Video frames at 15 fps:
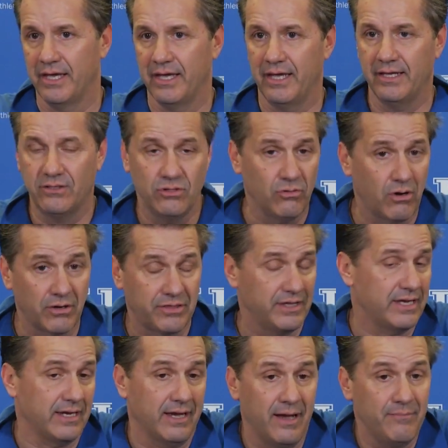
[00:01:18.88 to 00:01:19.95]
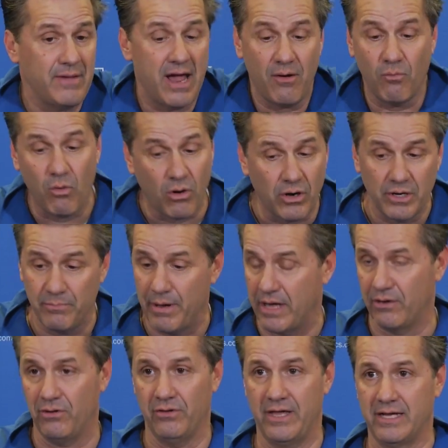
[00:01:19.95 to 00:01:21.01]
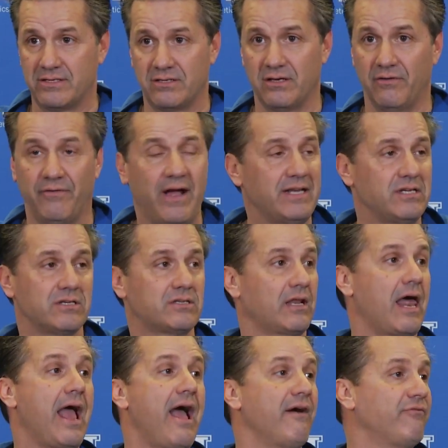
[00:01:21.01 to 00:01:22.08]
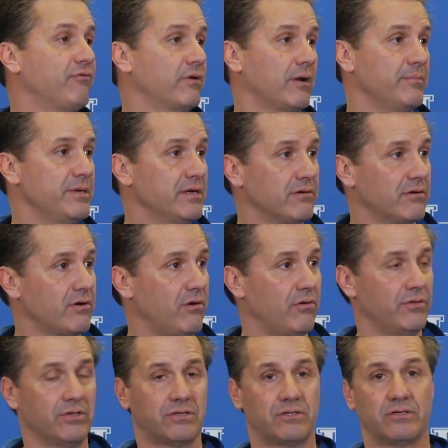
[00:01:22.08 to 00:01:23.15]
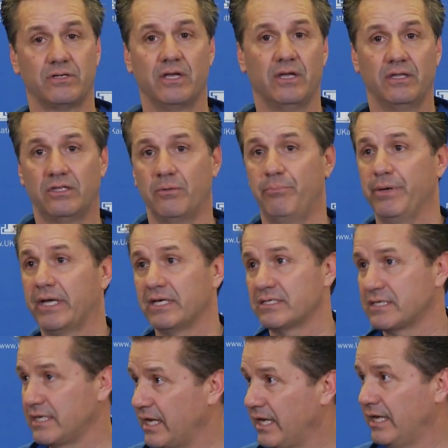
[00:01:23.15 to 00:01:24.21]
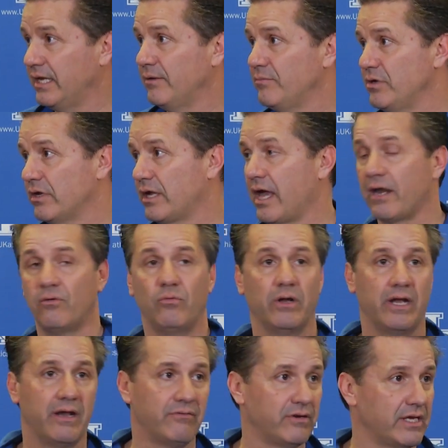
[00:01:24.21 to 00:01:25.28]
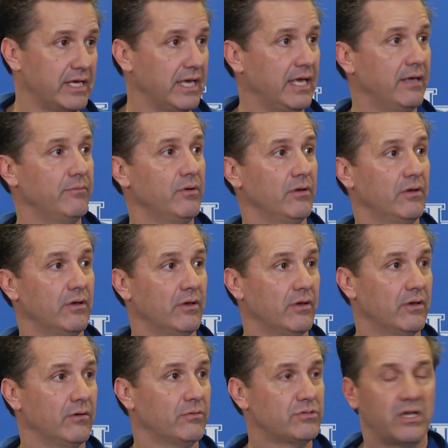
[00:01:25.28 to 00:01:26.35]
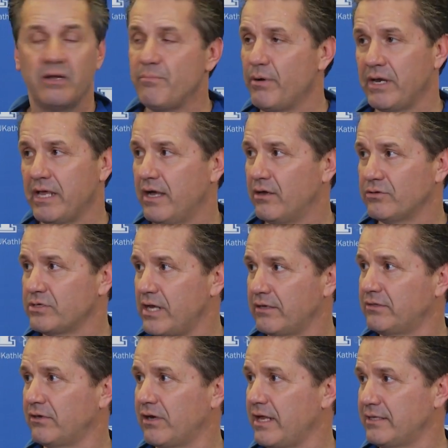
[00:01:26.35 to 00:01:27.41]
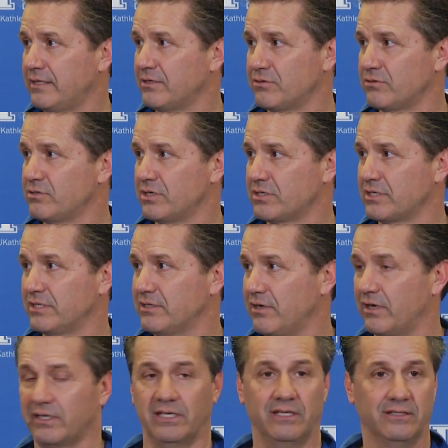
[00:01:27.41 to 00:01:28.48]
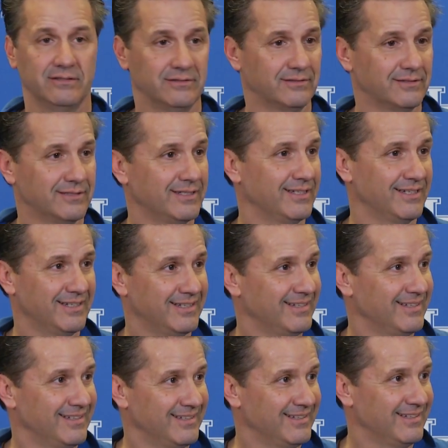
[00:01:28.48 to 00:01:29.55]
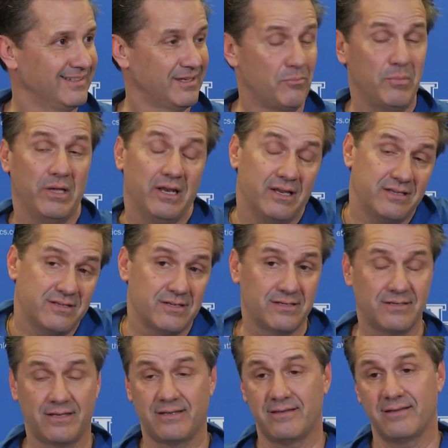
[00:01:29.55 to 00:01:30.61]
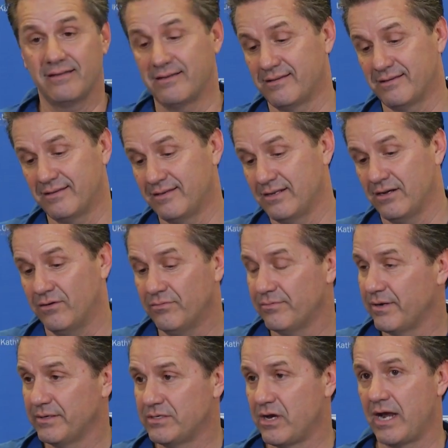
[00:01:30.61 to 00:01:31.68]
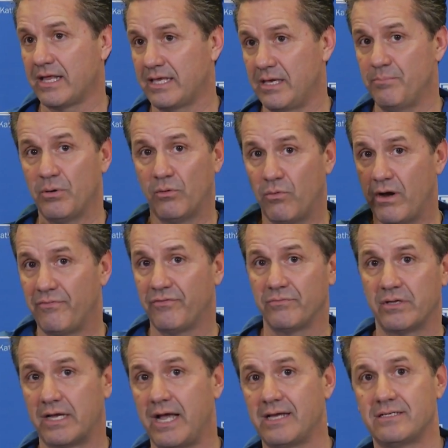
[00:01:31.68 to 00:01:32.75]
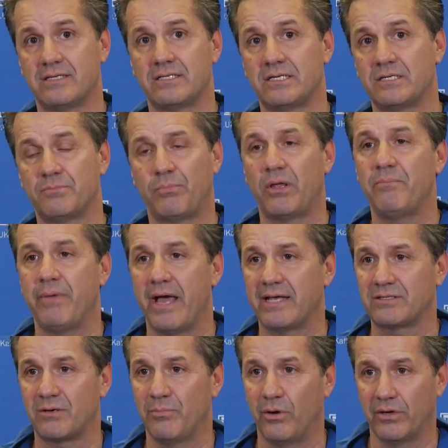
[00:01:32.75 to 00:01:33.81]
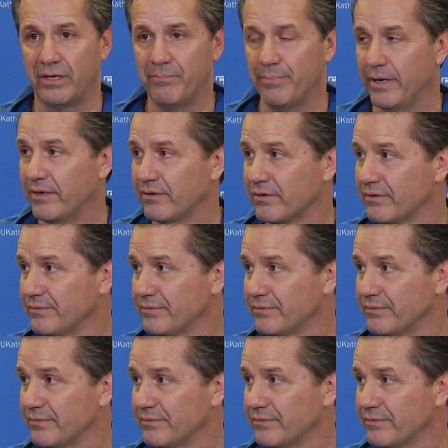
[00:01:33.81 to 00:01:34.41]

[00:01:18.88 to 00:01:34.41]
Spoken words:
and do our thing. I'm not worried about all that stuff. I just laugh when I'm hearing all this, the biggest game, you got to win every game. Was anybody else out there like this or just Kentucky? I mean, it's just, you know, I try to keep it away from the guys. Just play basketball, get better.